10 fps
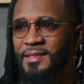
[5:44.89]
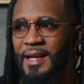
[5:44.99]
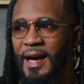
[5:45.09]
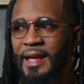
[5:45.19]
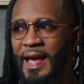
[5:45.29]

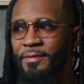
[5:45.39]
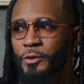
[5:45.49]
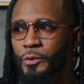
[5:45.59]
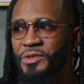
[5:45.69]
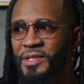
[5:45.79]
not have
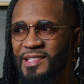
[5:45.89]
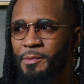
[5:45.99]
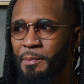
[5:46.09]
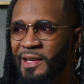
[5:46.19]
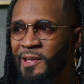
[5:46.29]
to just
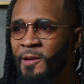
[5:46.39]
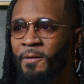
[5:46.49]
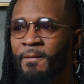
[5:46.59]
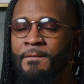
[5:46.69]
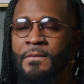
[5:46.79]

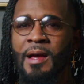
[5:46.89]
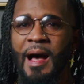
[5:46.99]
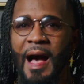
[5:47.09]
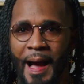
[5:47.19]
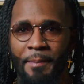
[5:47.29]
mean
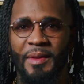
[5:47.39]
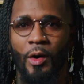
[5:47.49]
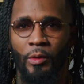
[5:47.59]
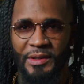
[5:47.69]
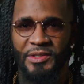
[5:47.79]
I'm the
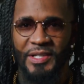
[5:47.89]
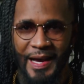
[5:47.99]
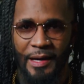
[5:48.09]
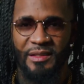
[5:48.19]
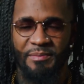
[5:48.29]
only
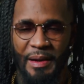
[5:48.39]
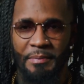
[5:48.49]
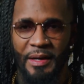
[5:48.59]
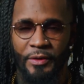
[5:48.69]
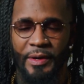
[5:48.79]
child of my
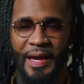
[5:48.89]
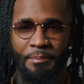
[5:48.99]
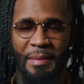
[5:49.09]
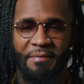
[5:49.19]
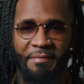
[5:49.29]
mother
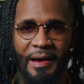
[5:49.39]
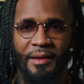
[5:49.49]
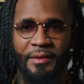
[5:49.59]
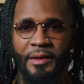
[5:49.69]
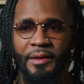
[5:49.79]
and my
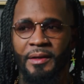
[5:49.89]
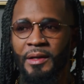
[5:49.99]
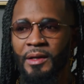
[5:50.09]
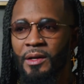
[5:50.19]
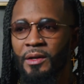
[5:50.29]
father.
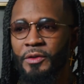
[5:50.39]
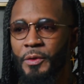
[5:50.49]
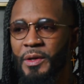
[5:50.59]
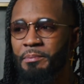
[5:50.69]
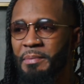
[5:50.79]
You
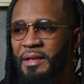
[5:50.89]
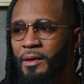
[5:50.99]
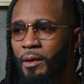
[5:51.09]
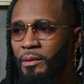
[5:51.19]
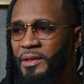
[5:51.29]
can be
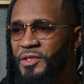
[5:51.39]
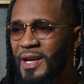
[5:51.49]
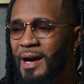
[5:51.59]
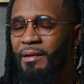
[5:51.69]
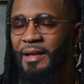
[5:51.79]
the only
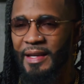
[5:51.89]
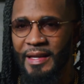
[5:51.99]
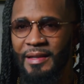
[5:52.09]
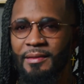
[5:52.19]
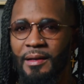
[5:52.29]
child
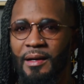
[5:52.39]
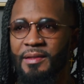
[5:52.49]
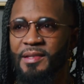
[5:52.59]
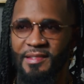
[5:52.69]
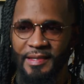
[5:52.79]
in
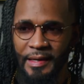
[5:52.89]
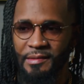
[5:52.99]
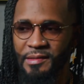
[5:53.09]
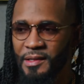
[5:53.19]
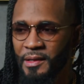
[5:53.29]
the
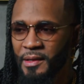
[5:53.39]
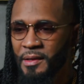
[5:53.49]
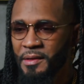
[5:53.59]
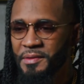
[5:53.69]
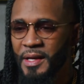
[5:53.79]
sense
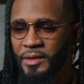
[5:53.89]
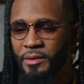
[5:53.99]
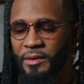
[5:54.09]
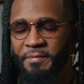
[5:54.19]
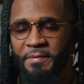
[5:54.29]
that you're
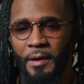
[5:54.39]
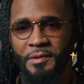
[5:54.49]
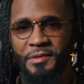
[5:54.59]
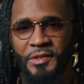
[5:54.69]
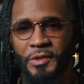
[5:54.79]
the
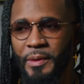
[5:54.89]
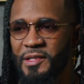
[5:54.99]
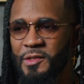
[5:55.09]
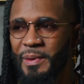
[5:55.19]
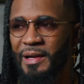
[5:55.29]
first to
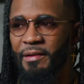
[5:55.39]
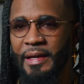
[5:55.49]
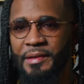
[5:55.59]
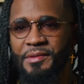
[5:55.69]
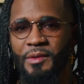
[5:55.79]

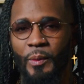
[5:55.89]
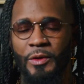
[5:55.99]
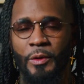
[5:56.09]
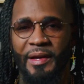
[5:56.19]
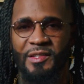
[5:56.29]
experience what
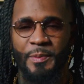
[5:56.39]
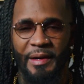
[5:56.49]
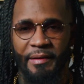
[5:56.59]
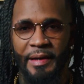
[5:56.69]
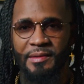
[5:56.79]
you
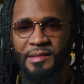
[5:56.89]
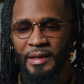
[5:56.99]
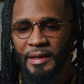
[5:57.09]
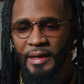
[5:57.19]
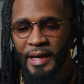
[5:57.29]
experience.
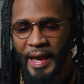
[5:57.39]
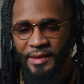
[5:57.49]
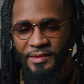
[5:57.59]
And